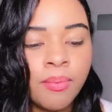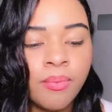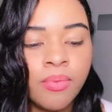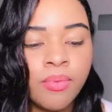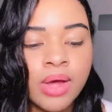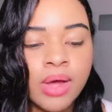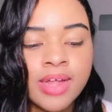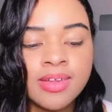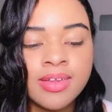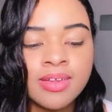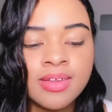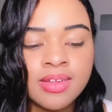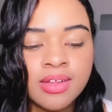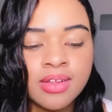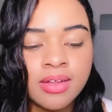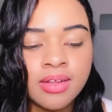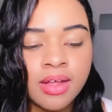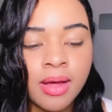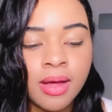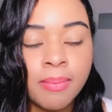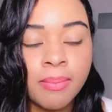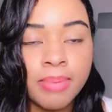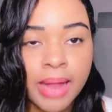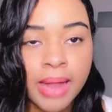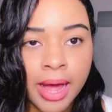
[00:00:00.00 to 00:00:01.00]
as
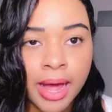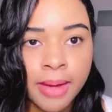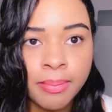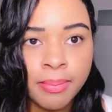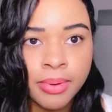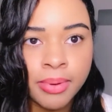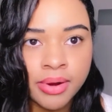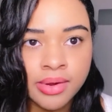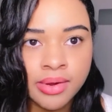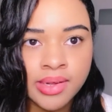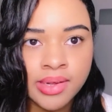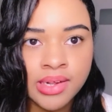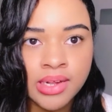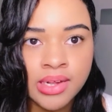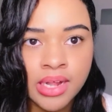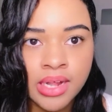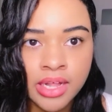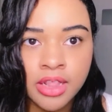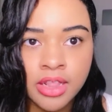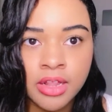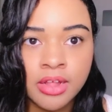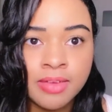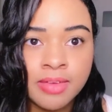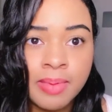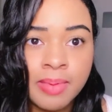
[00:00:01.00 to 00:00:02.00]
a black person,
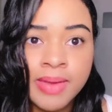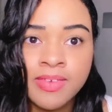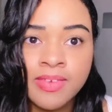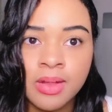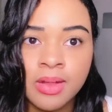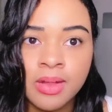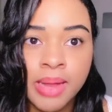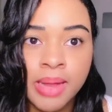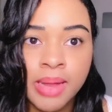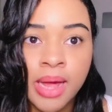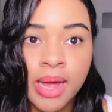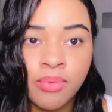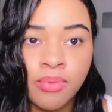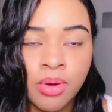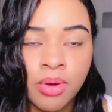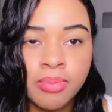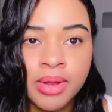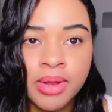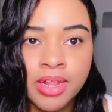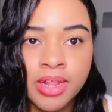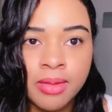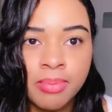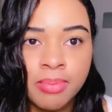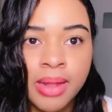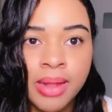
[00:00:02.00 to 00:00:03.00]
and especially a black
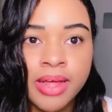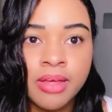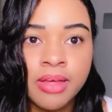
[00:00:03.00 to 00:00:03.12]
woman in the black